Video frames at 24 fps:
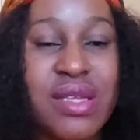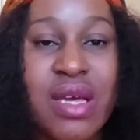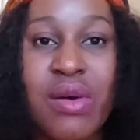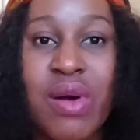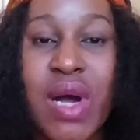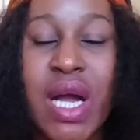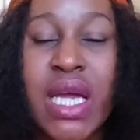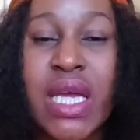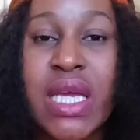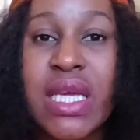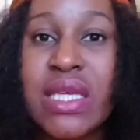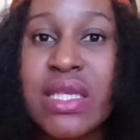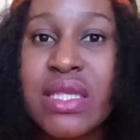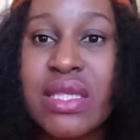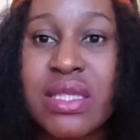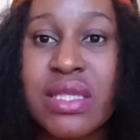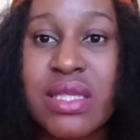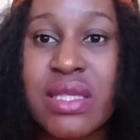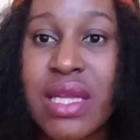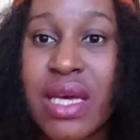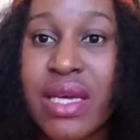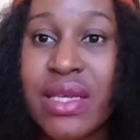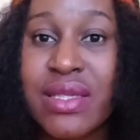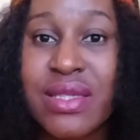our
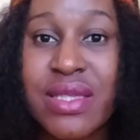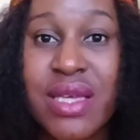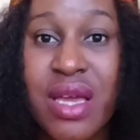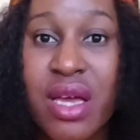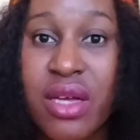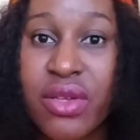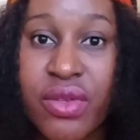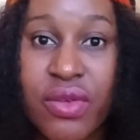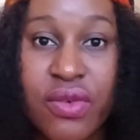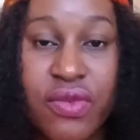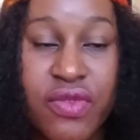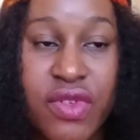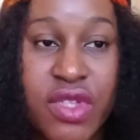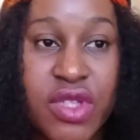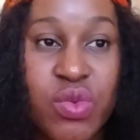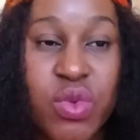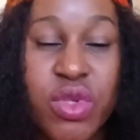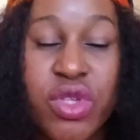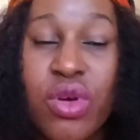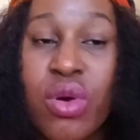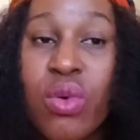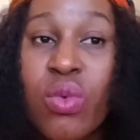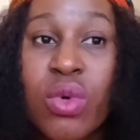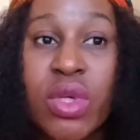kids like stay out of it.
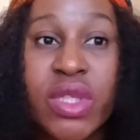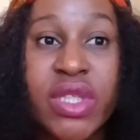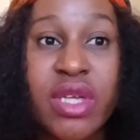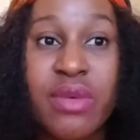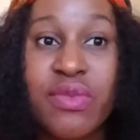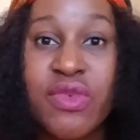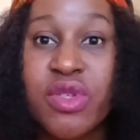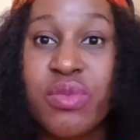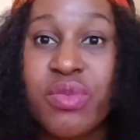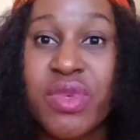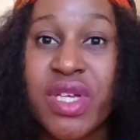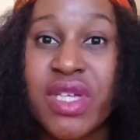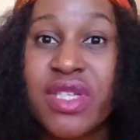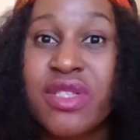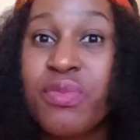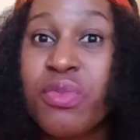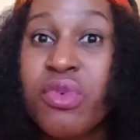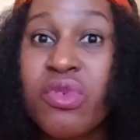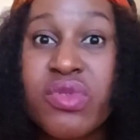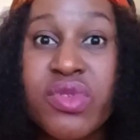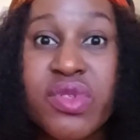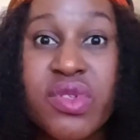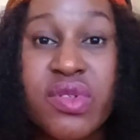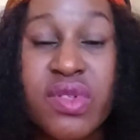We don't want them to be
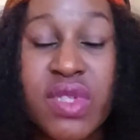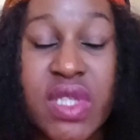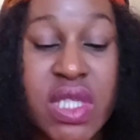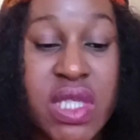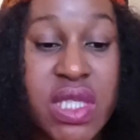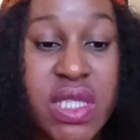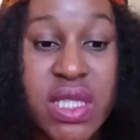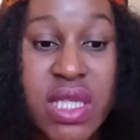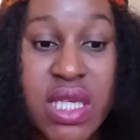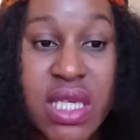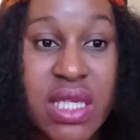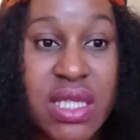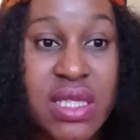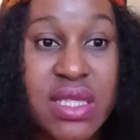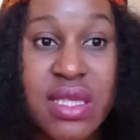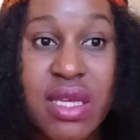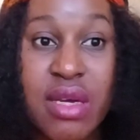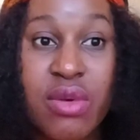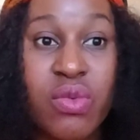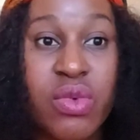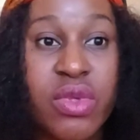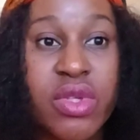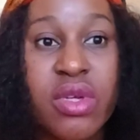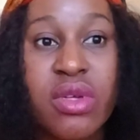exposed to these things,
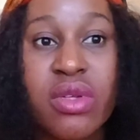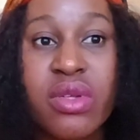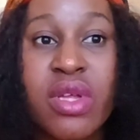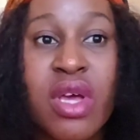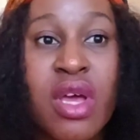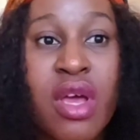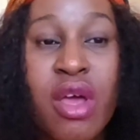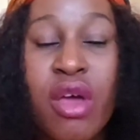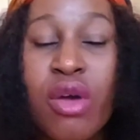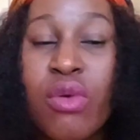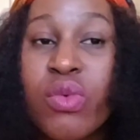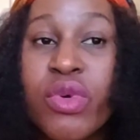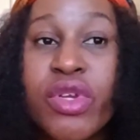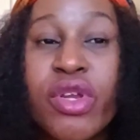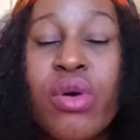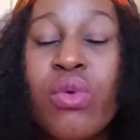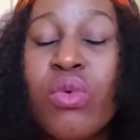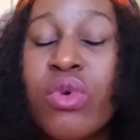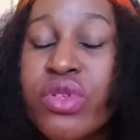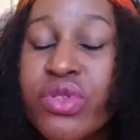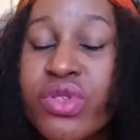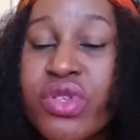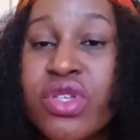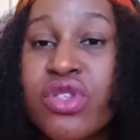and we don't
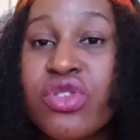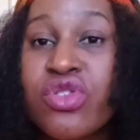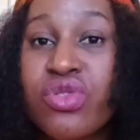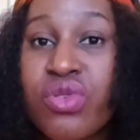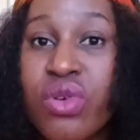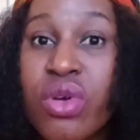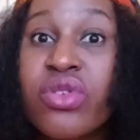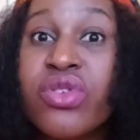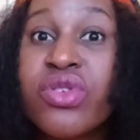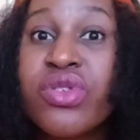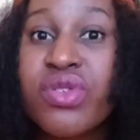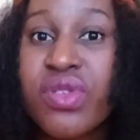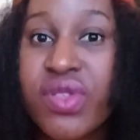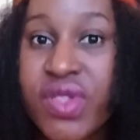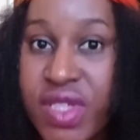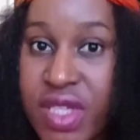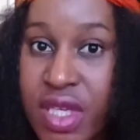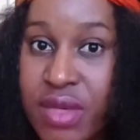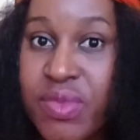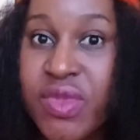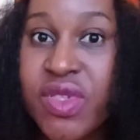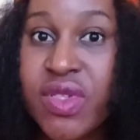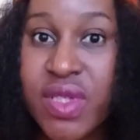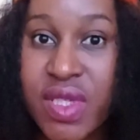want to introduce
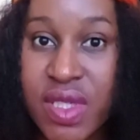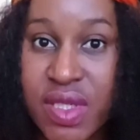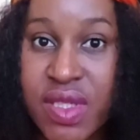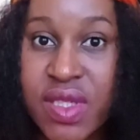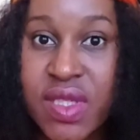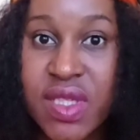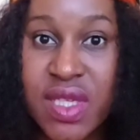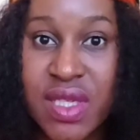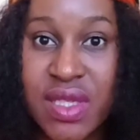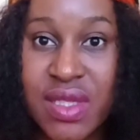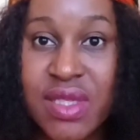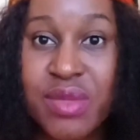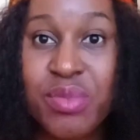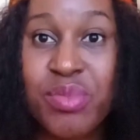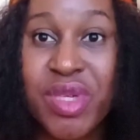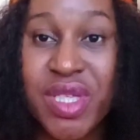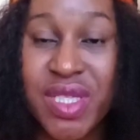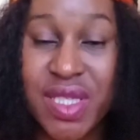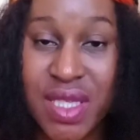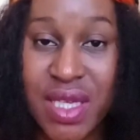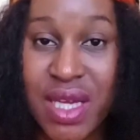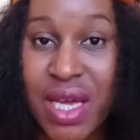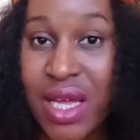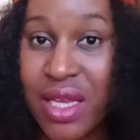them to these things,
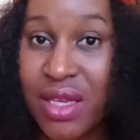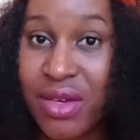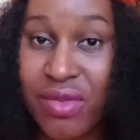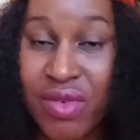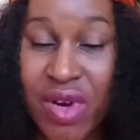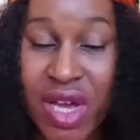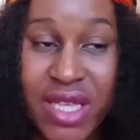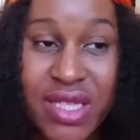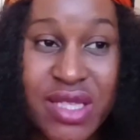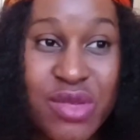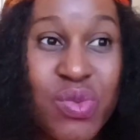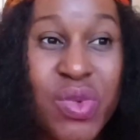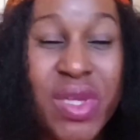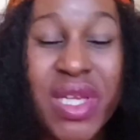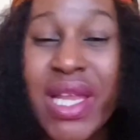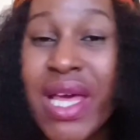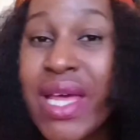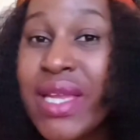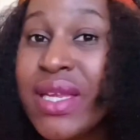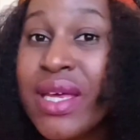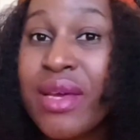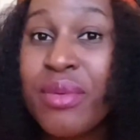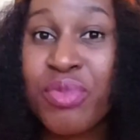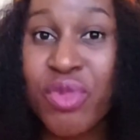basically, right? We
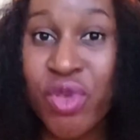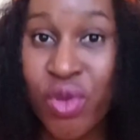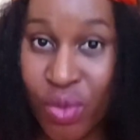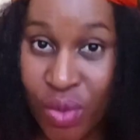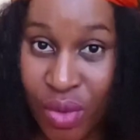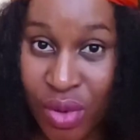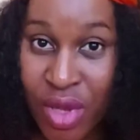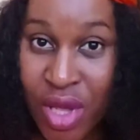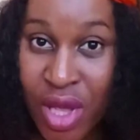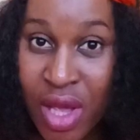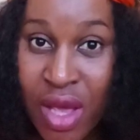let them know.